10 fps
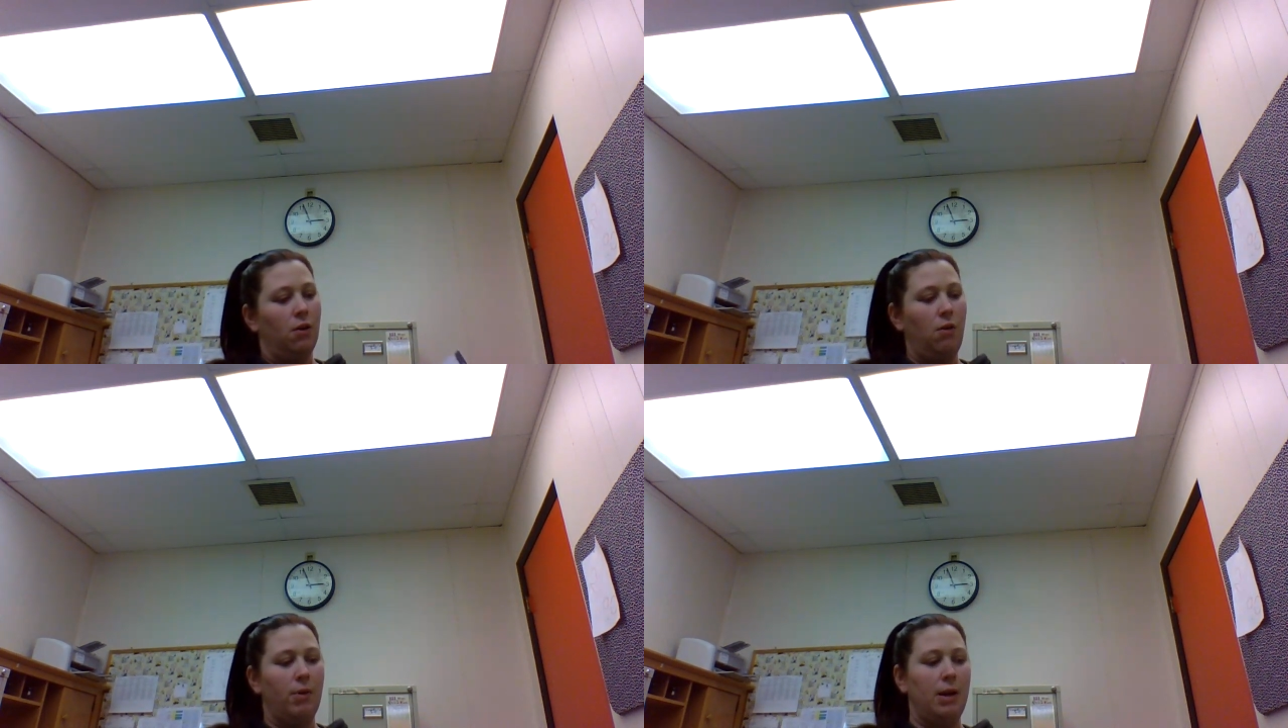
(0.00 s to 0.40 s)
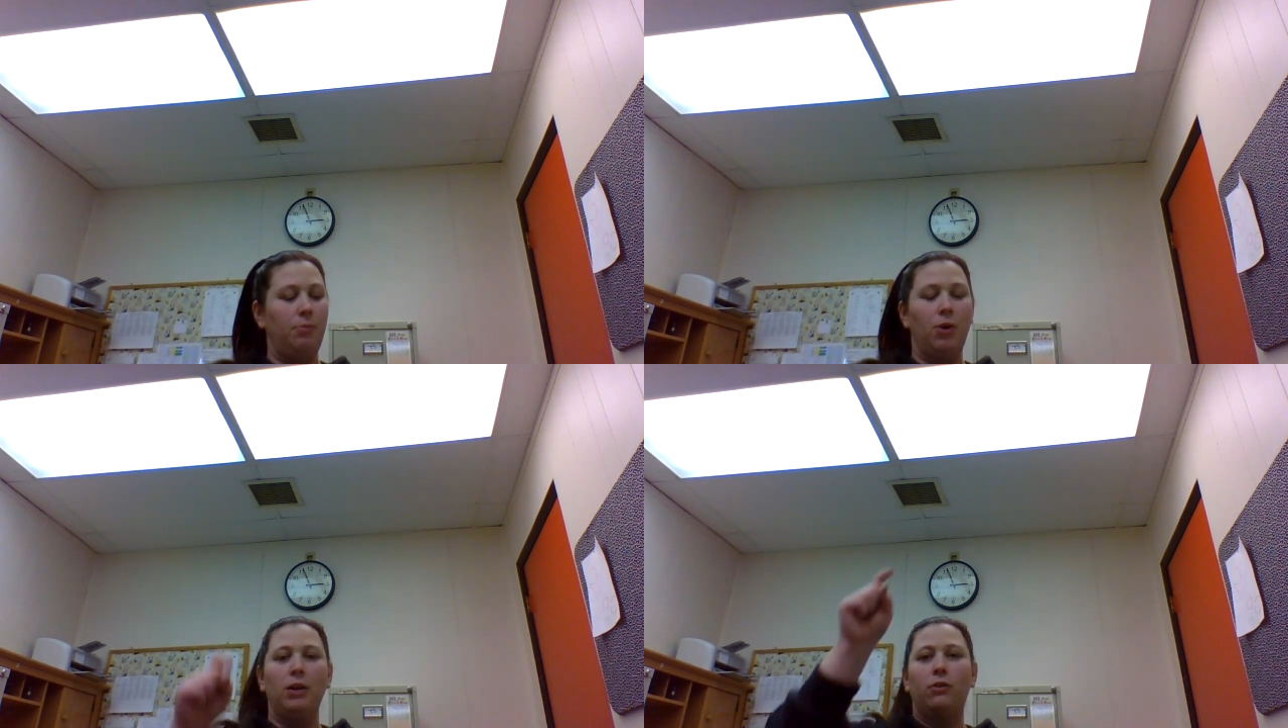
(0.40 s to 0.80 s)
All right,
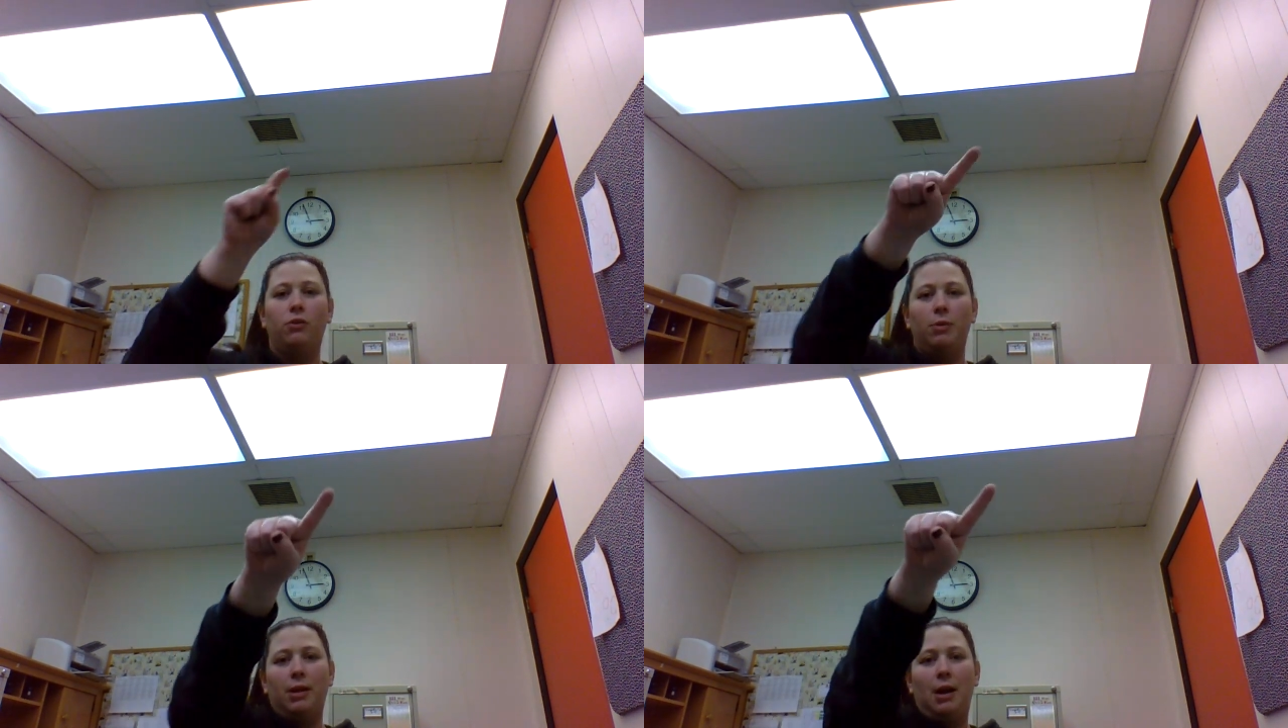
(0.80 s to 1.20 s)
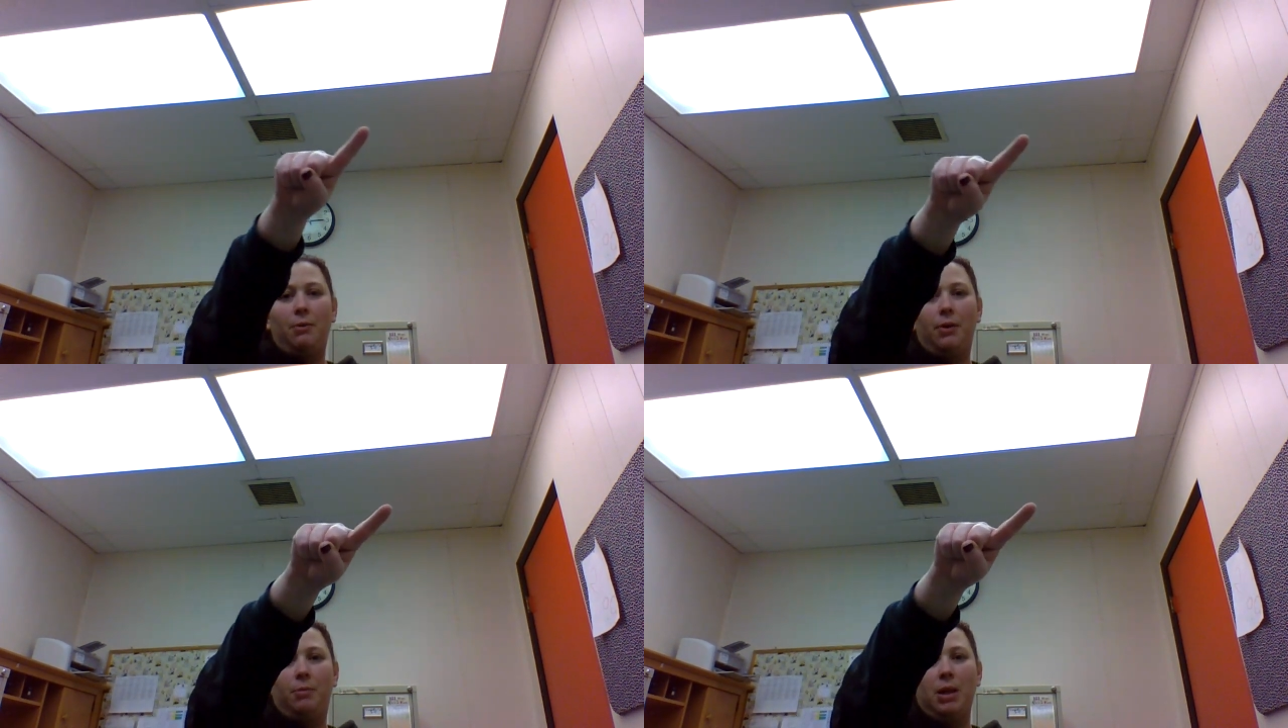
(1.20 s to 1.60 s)
practice doing that
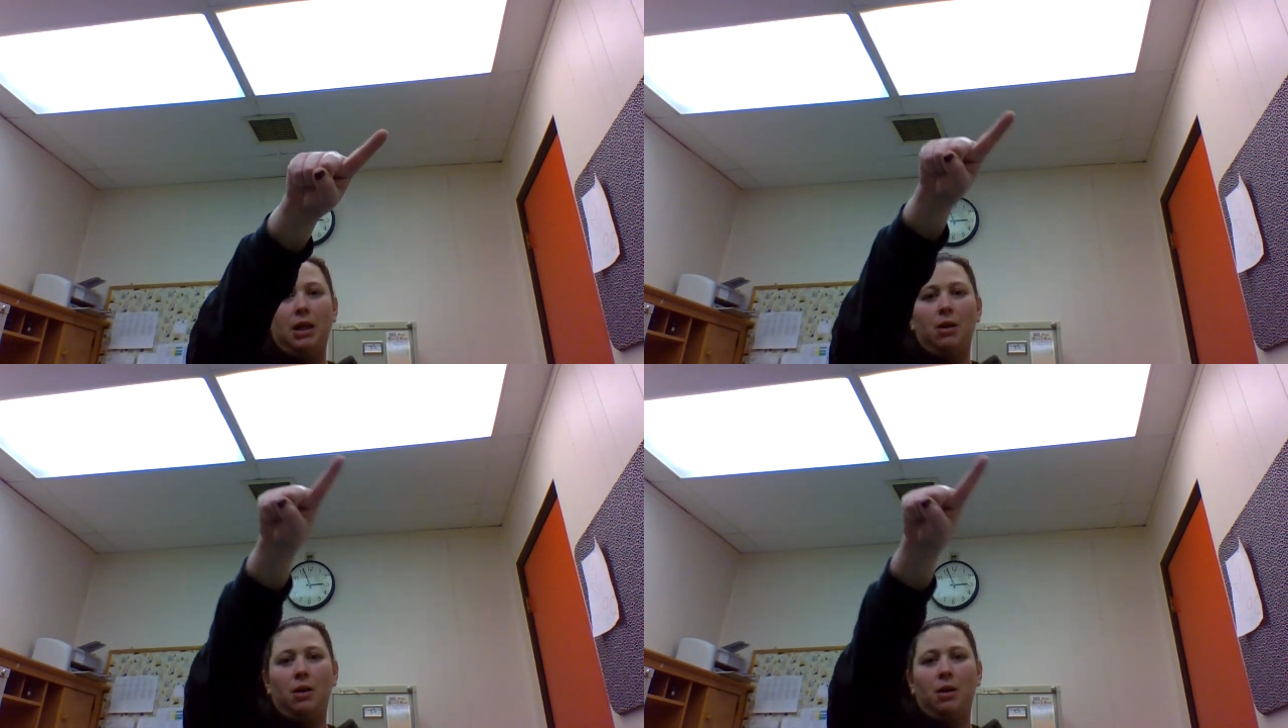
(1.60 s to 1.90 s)
with me.